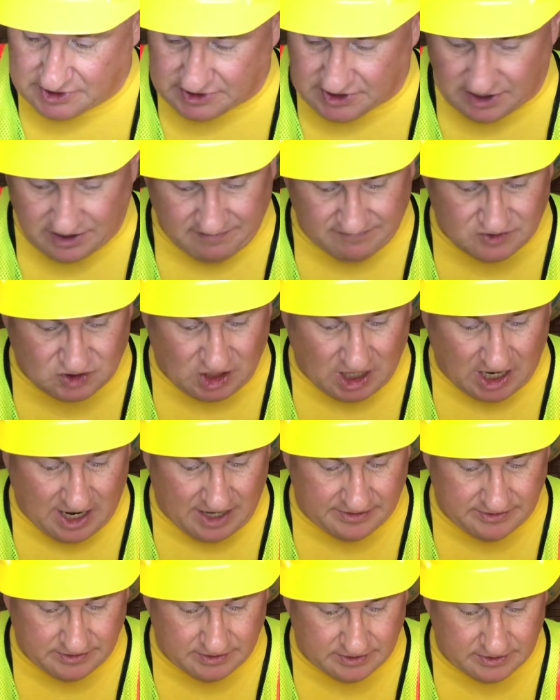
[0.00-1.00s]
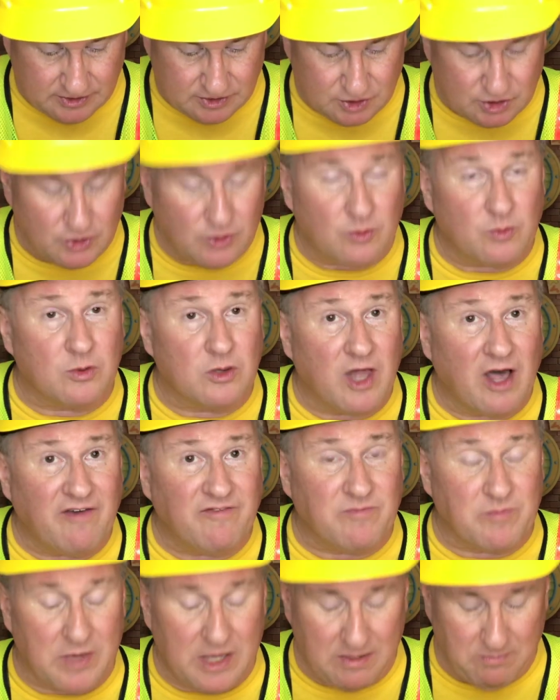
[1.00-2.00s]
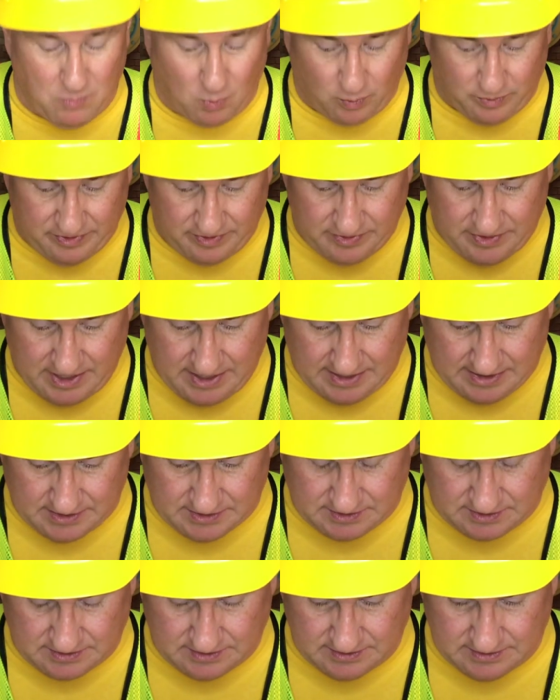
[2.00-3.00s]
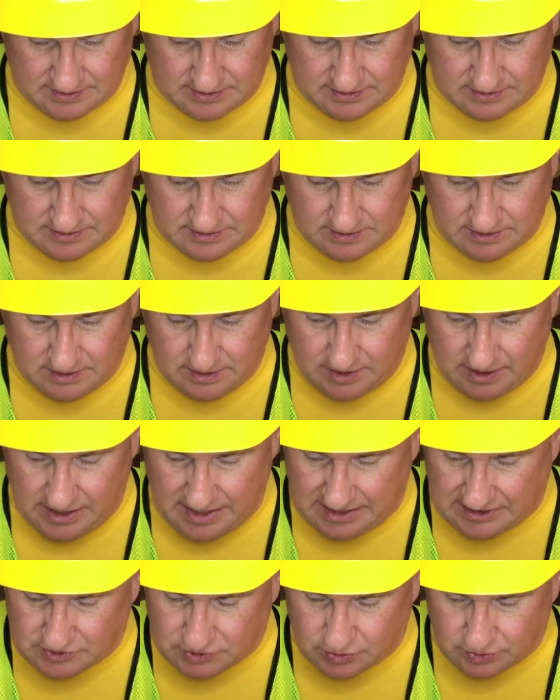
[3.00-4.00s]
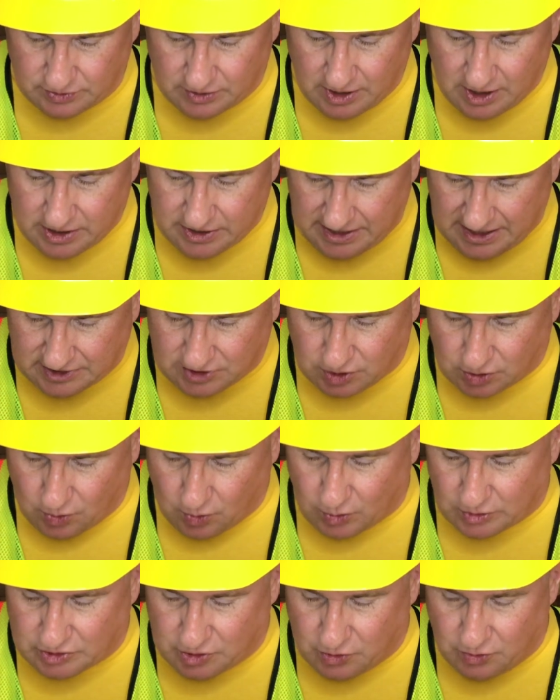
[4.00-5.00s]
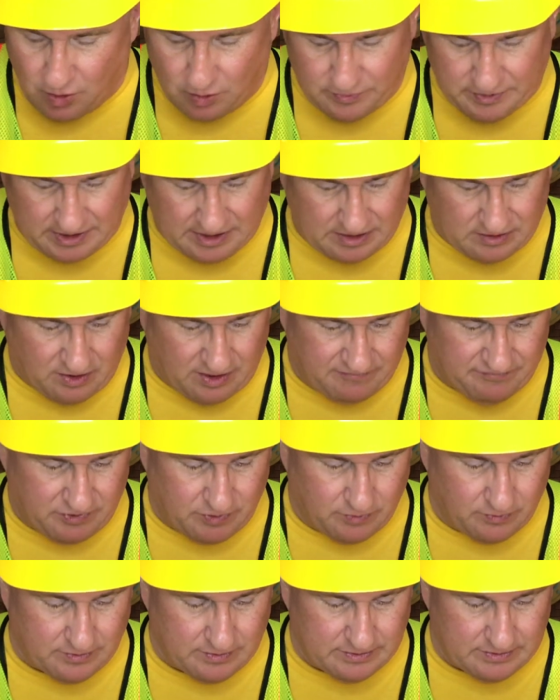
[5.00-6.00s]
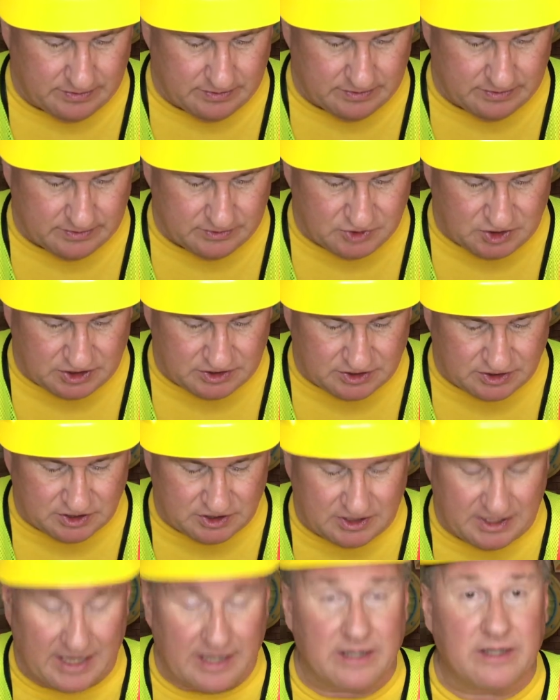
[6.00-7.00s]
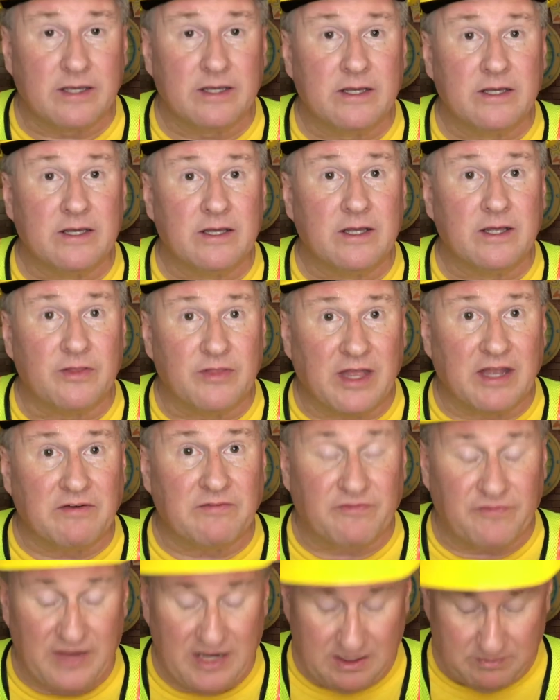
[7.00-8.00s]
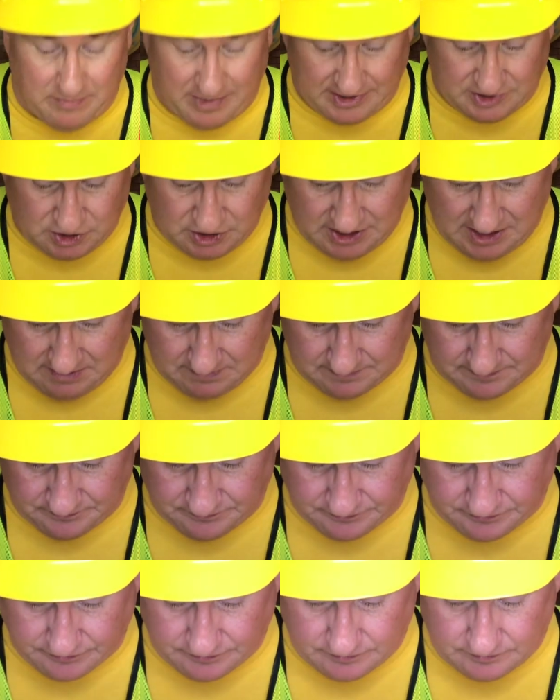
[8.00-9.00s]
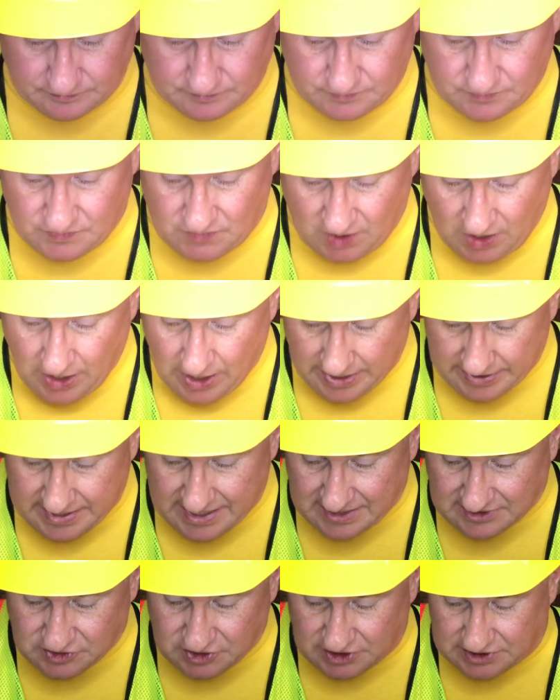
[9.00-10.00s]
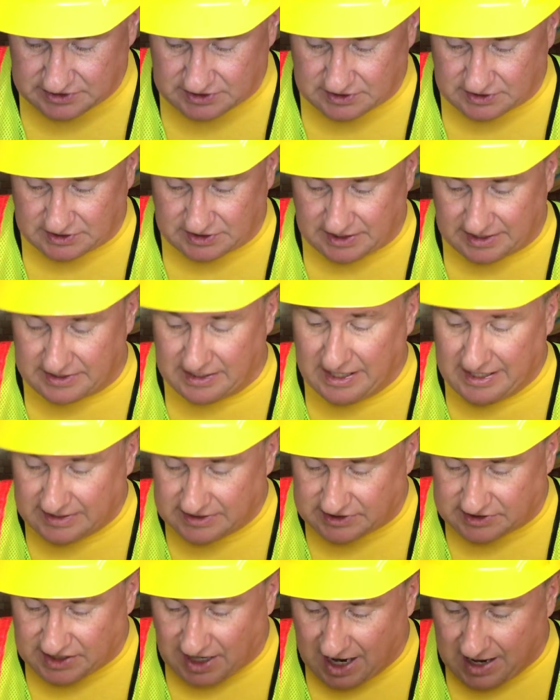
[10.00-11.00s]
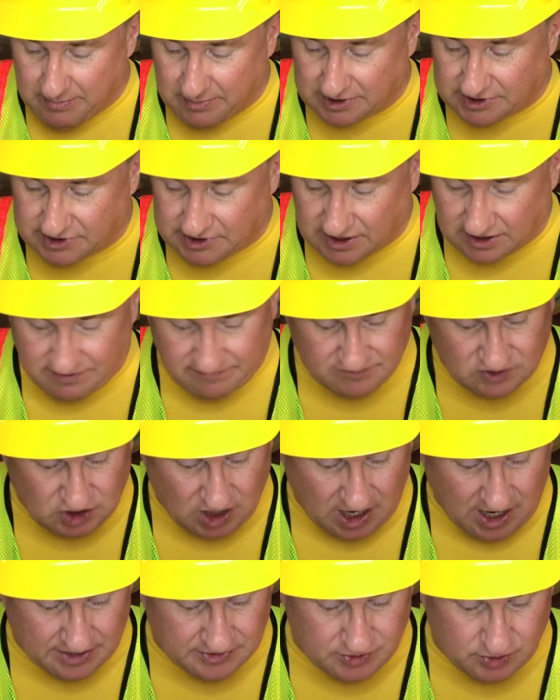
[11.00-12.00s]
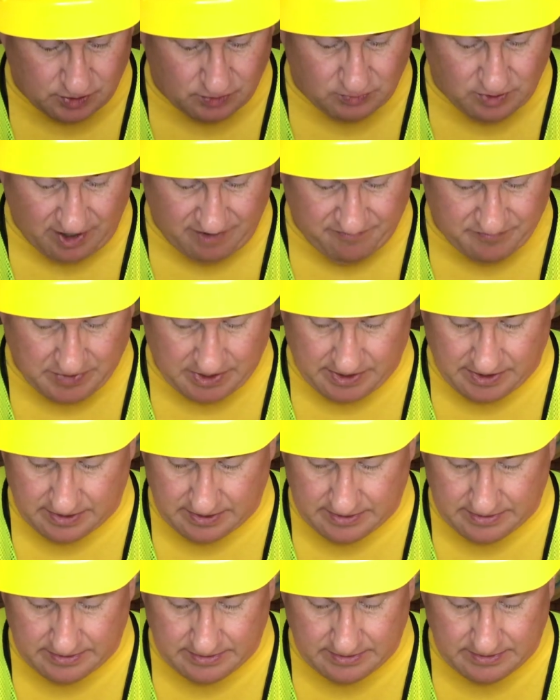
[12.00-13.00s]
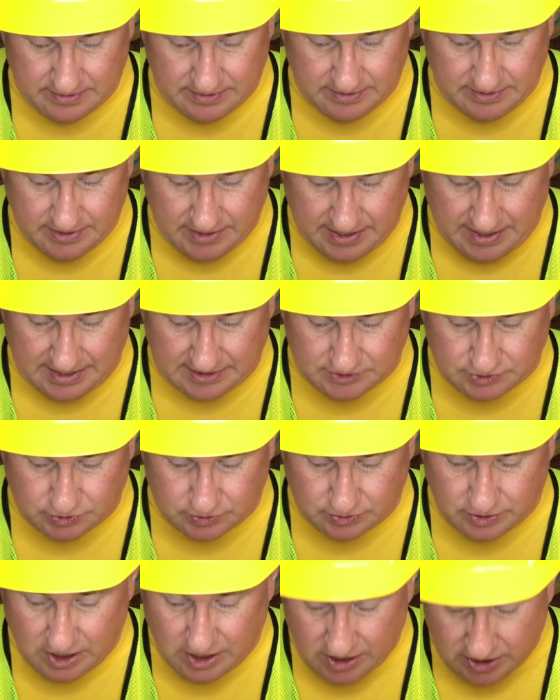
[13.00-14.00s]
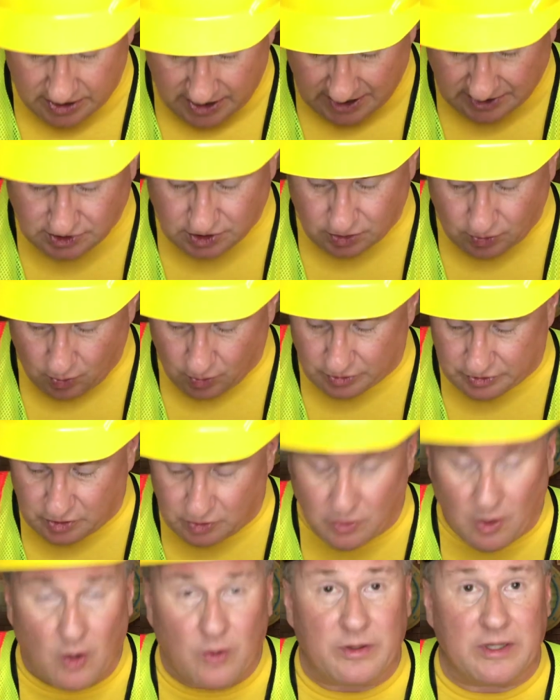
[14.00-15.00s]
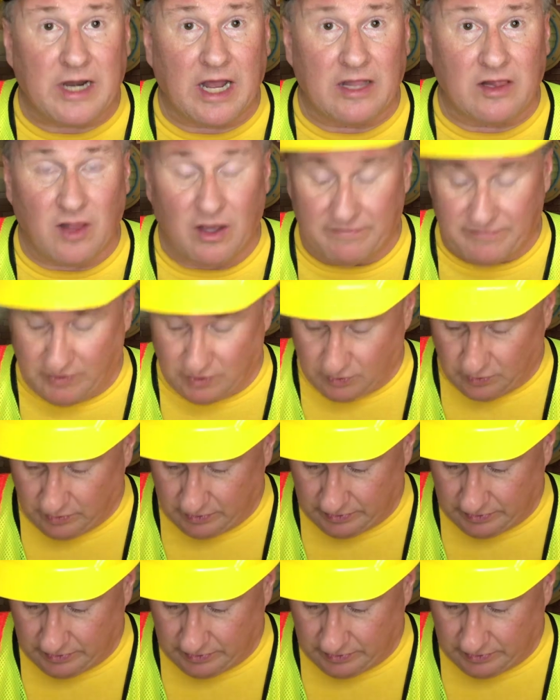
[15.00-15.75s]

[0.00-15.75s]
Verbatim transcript: son of John, do you love me more than these? He answered, Yes, Lord, you know that I love you. Jesus said, Then feed my sheep. Again, Jesus said, Simon, son of John, do you love me? He answered, Yes, Lord, you know that I love you.